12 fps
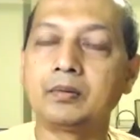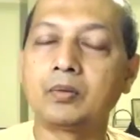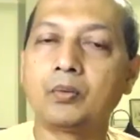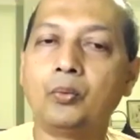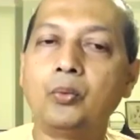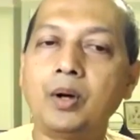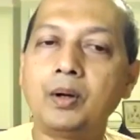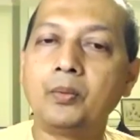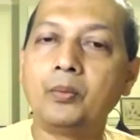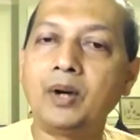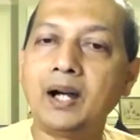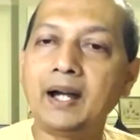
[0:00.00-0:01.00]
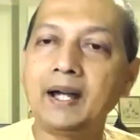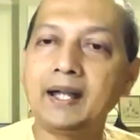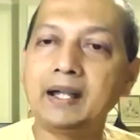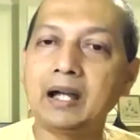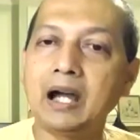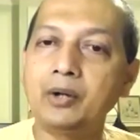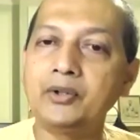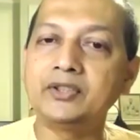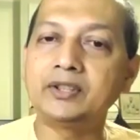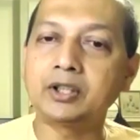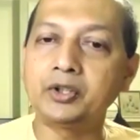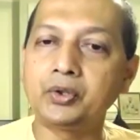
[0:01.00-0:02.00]
Why? How is
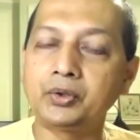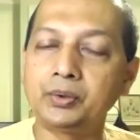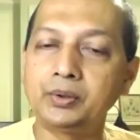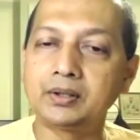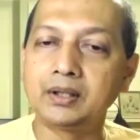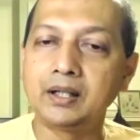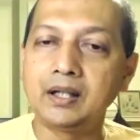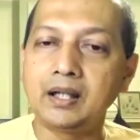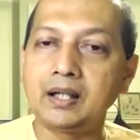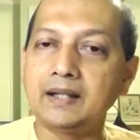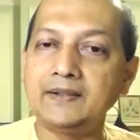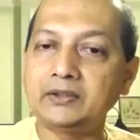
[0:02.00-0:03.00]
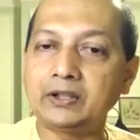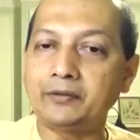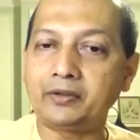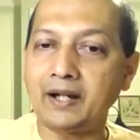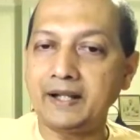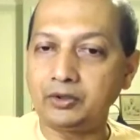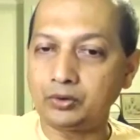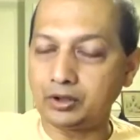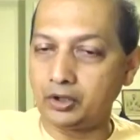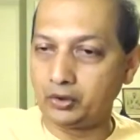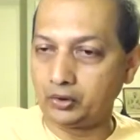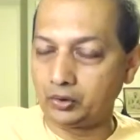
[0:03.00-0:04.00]
it controlled? Instead of trying to
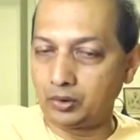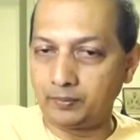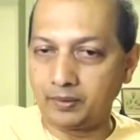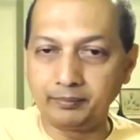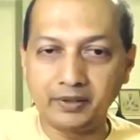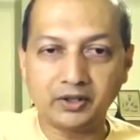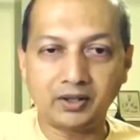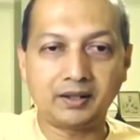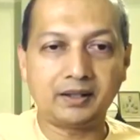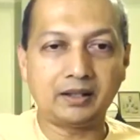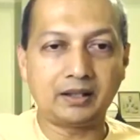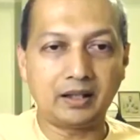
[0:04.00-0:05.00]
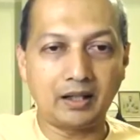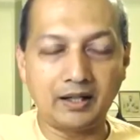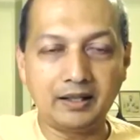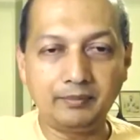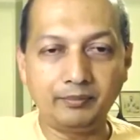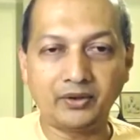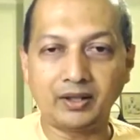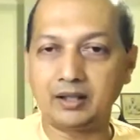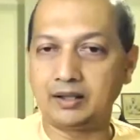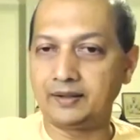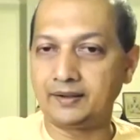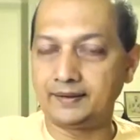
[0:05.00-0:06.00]
control brahmacharya,
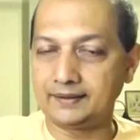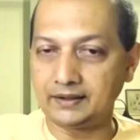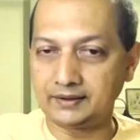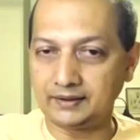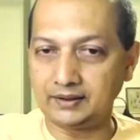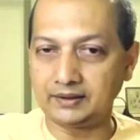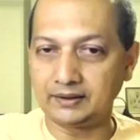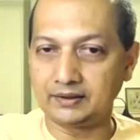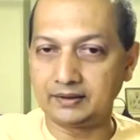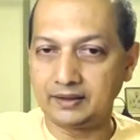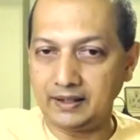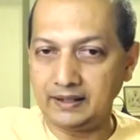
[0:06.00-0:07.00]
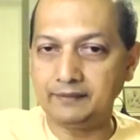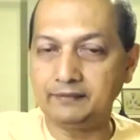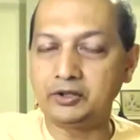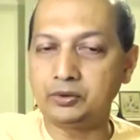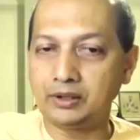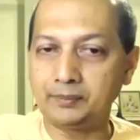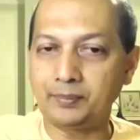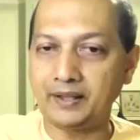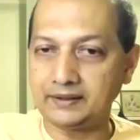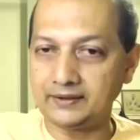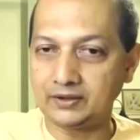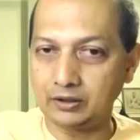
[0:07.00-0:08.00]
ahimsa, satya, individually
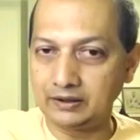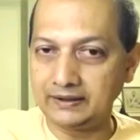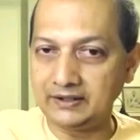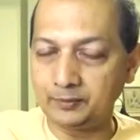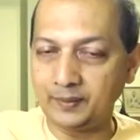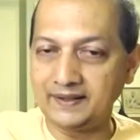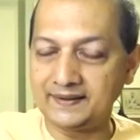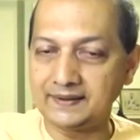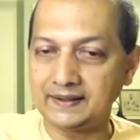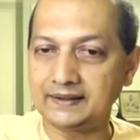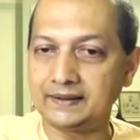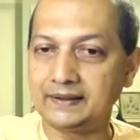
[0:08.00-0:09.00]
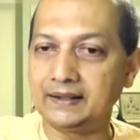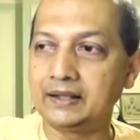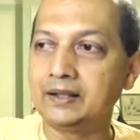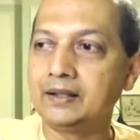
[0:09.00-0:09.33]
practice all these painstakingly,